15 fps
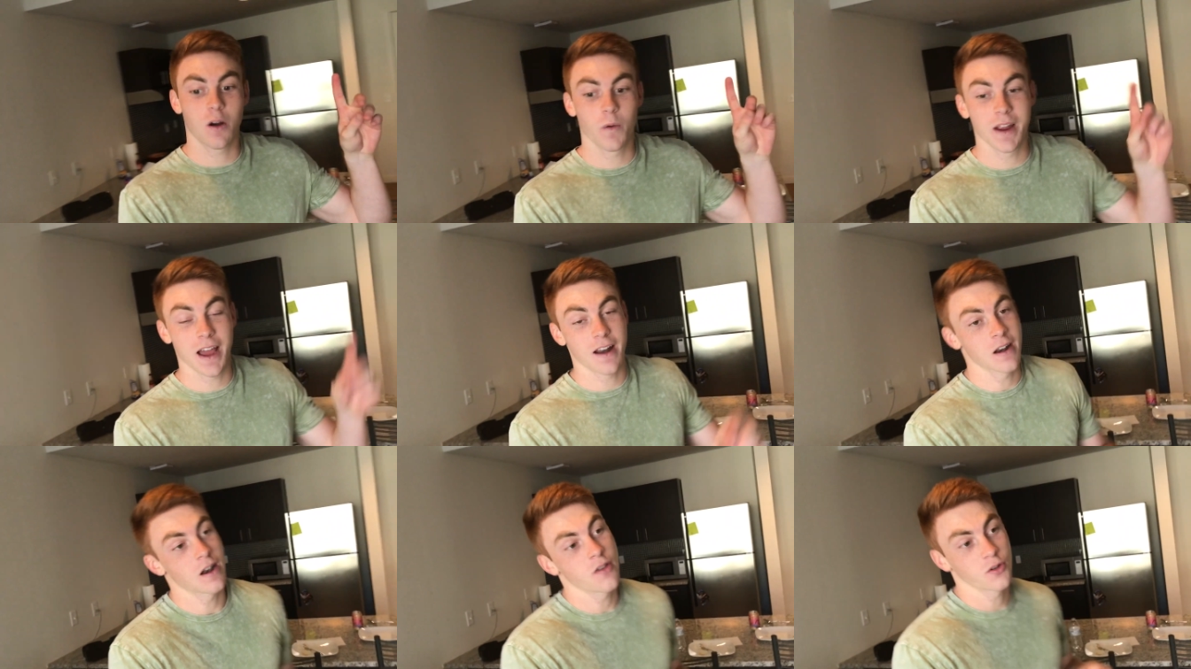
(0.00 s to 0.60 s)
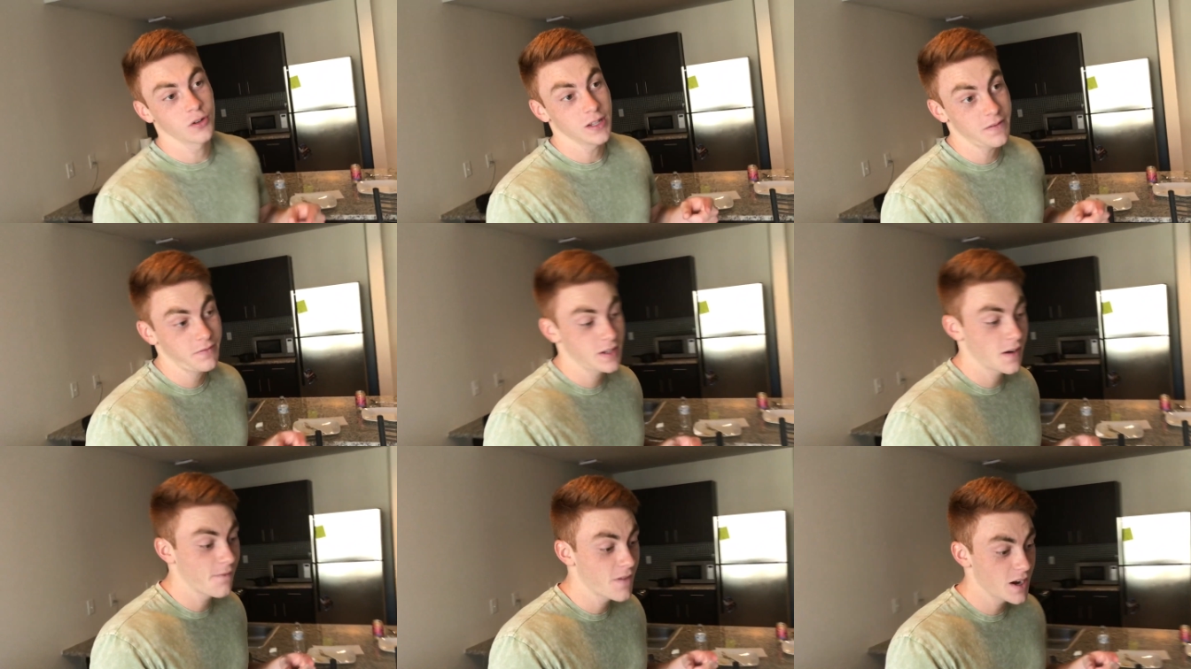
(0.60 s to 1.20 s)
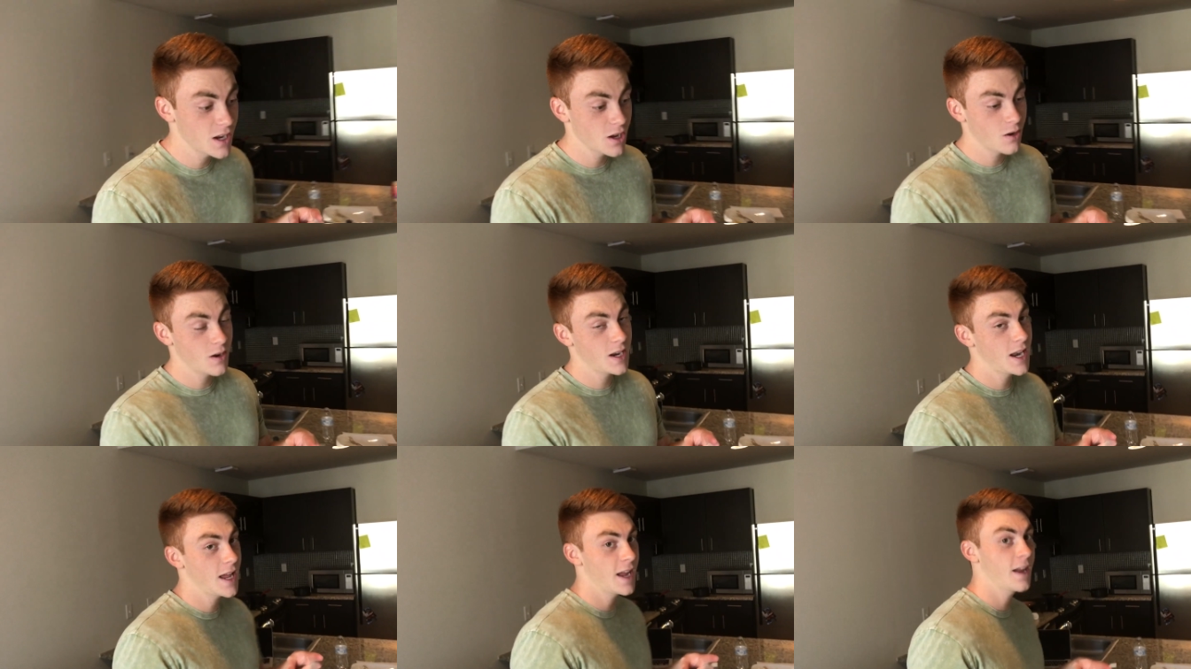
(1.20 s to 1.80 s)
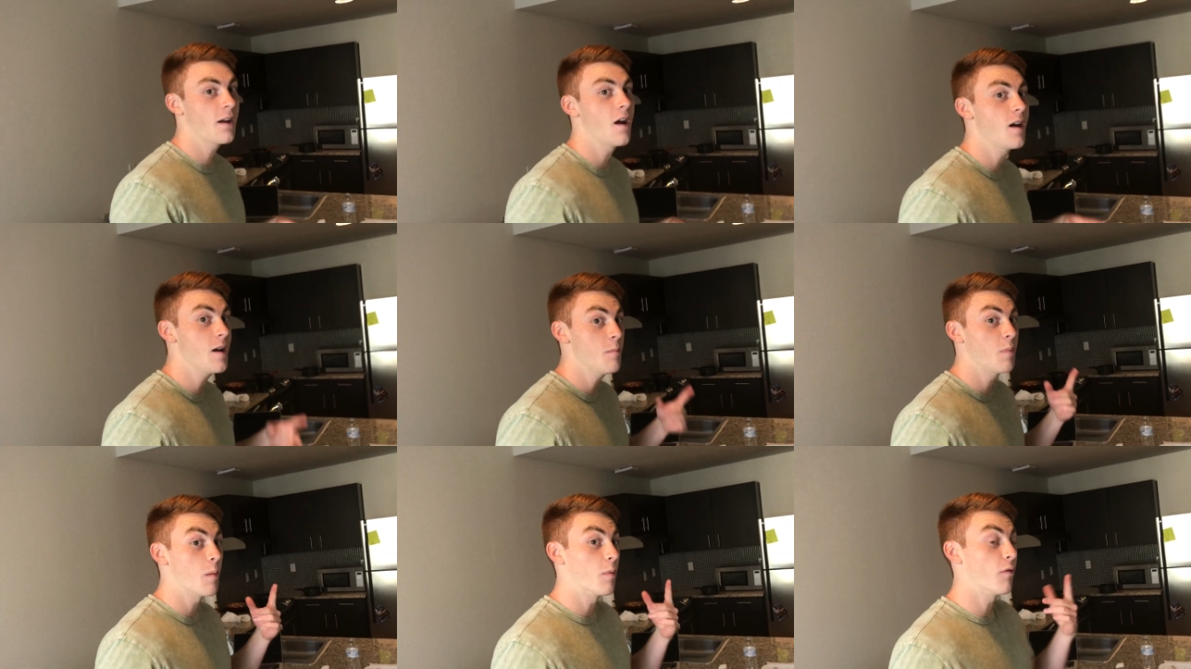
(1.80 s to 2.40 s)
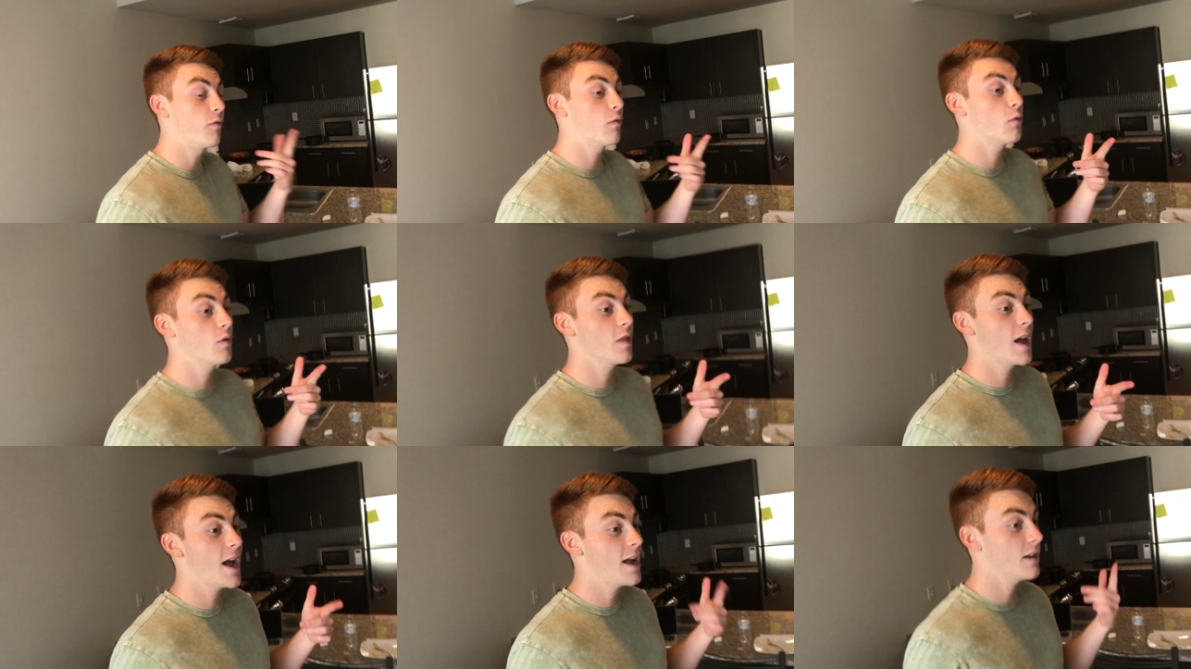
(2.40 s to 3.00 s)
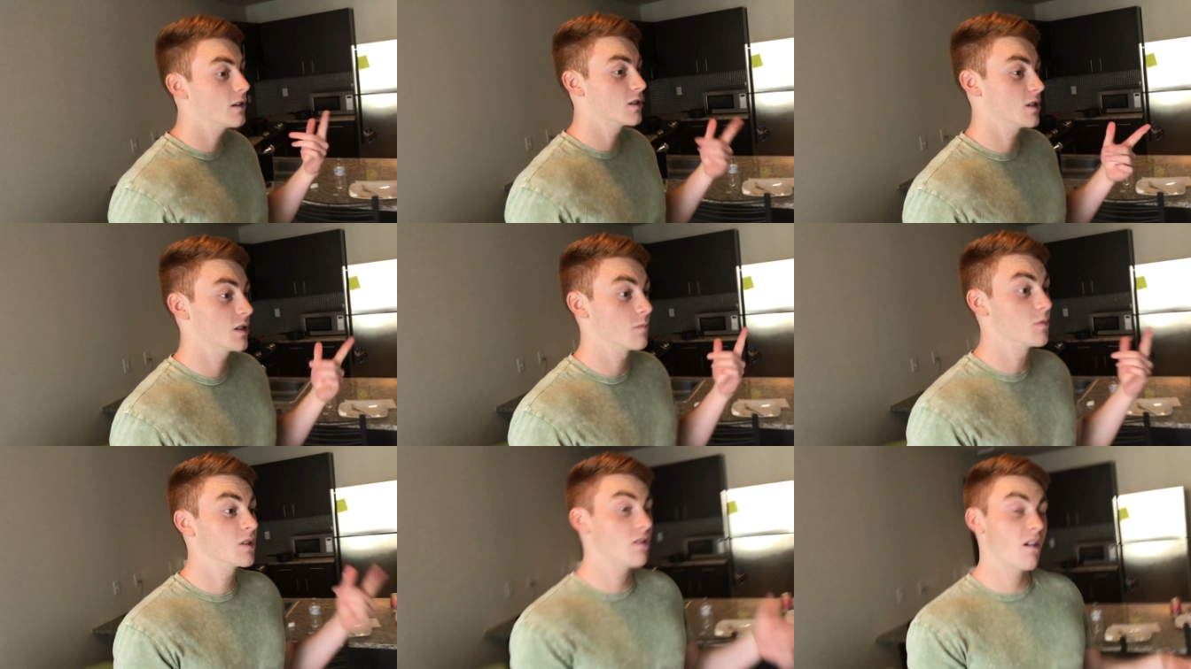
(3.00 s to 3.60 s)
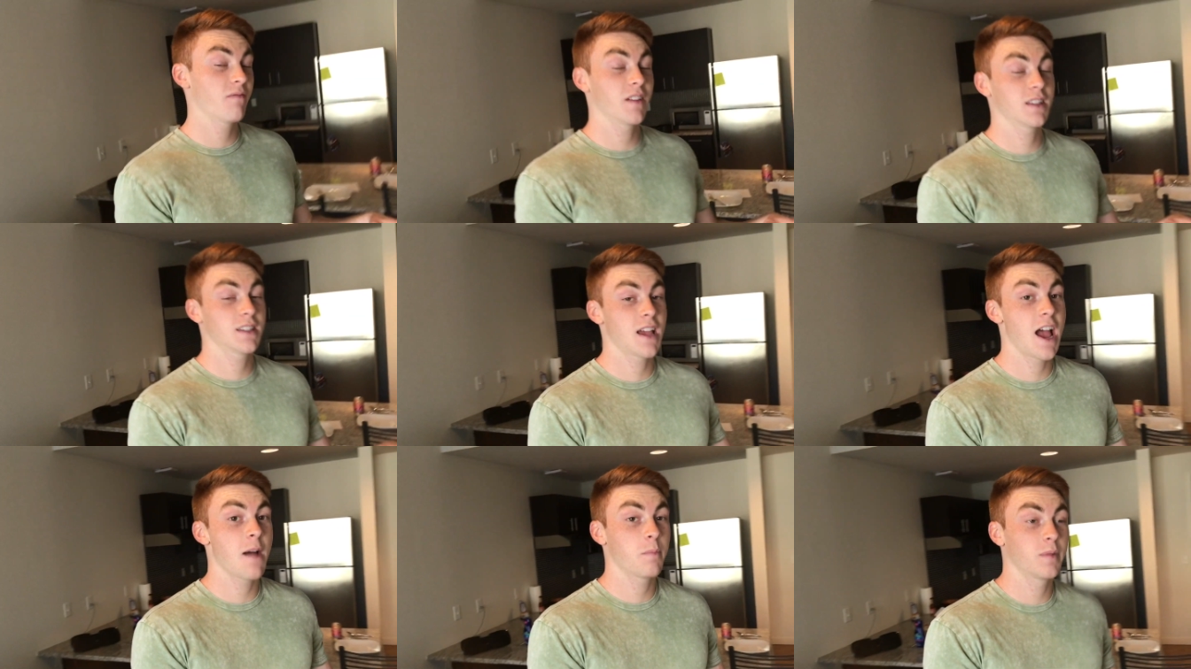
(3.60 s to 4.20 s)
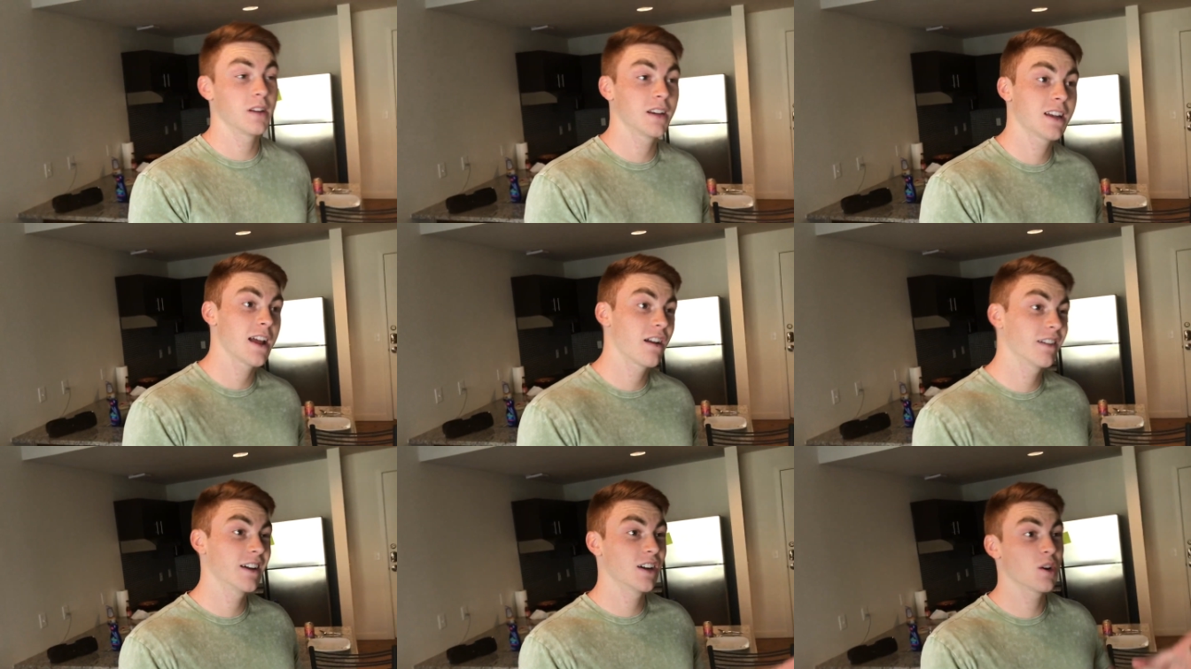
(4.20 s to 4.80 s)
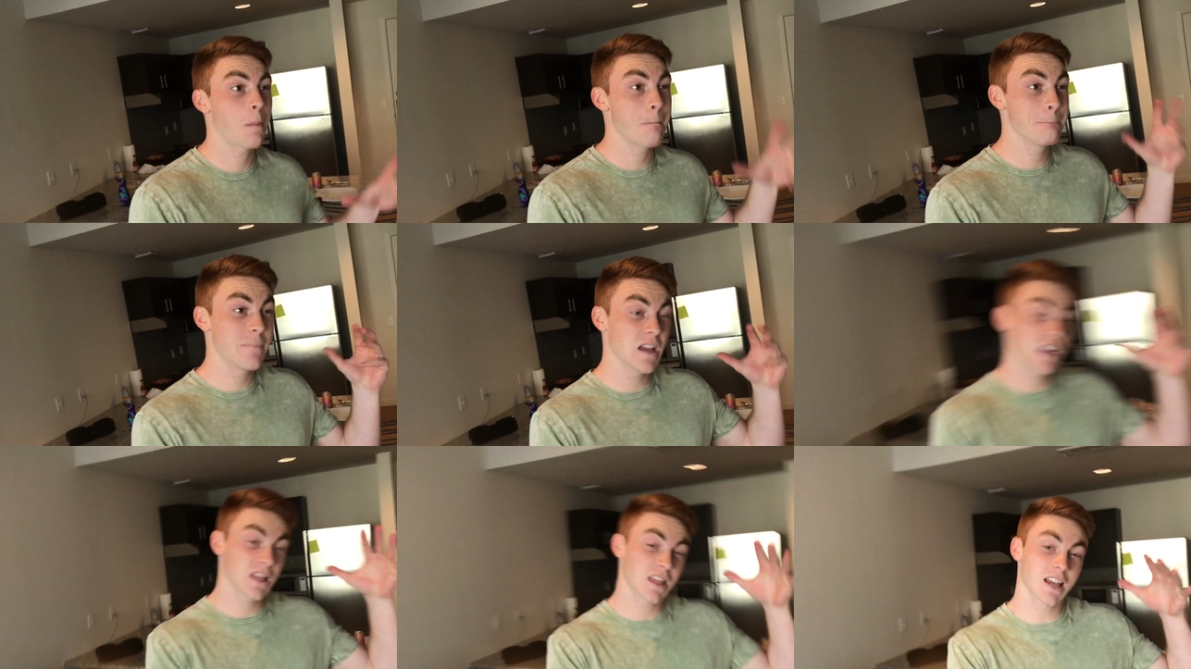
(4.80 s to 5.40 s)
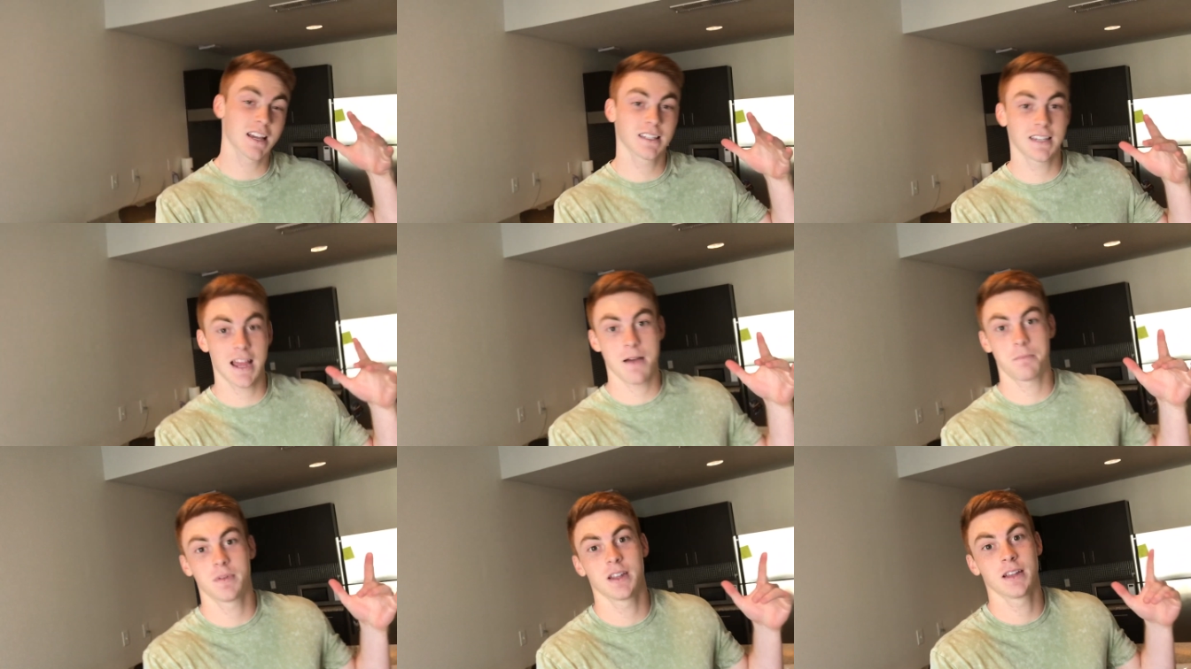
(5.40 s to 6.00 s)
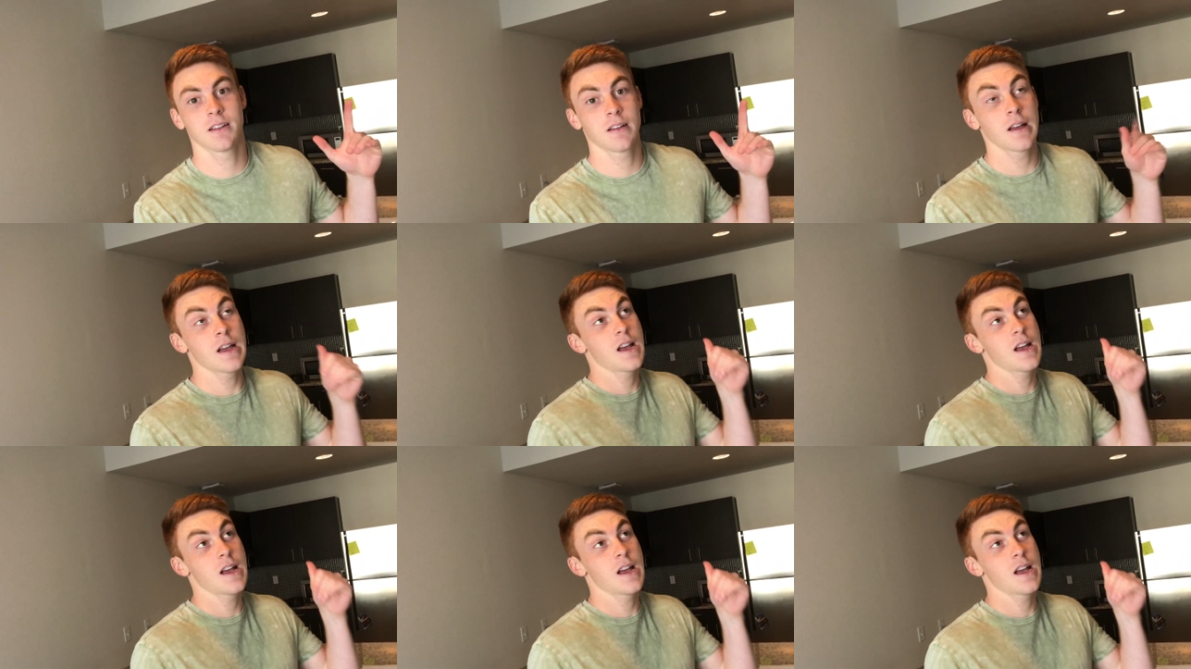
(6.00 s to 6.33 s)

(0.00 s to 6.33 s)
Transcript: We got another lifting video today, but before that, just some stuff that's happening down here, big things happening.